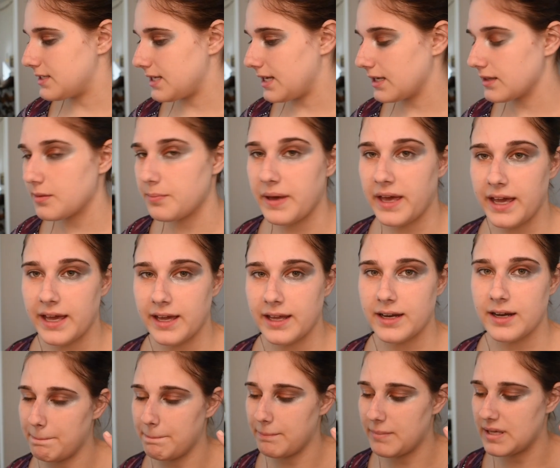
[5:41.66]
Take the
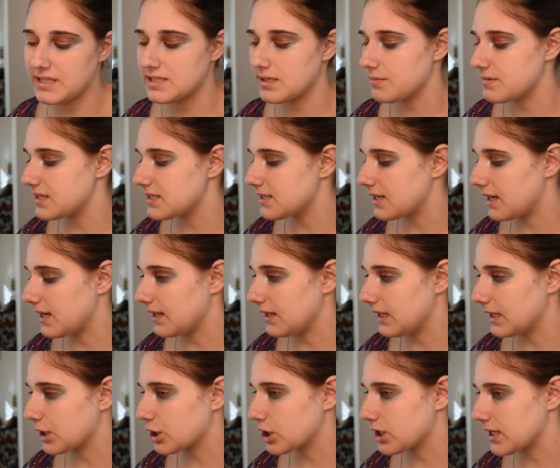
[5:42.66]
paint, mess up this eye
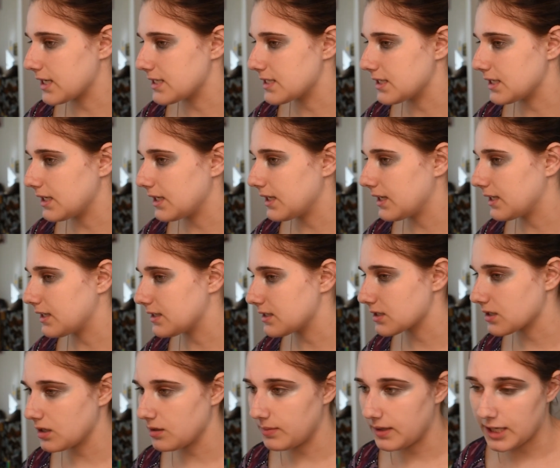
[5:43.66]
like crazy, and it's
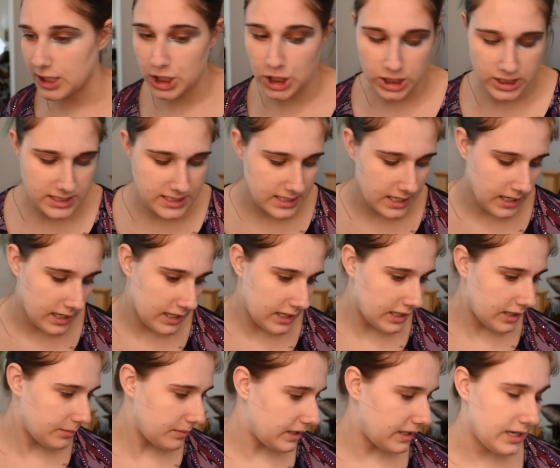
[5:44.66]
gonna be a good
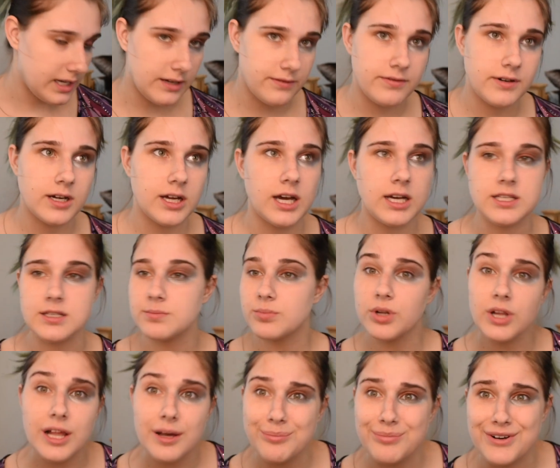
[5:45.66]
time. And I forgot to
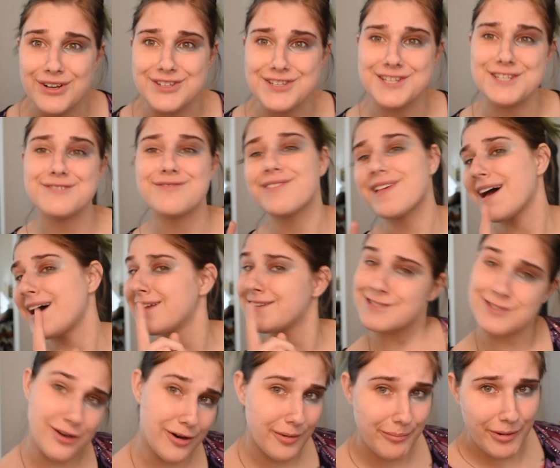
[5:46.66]
pull out brushes for that,
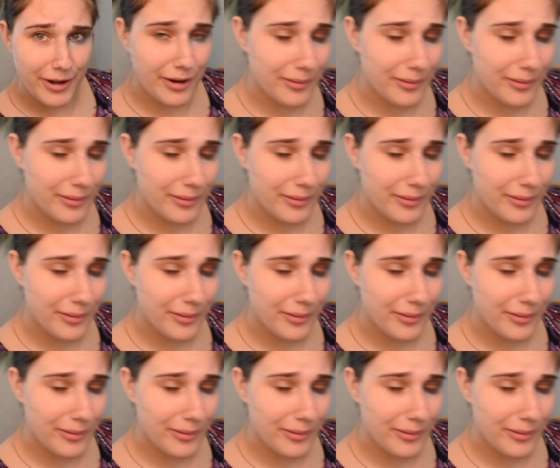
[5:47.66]
so I'll be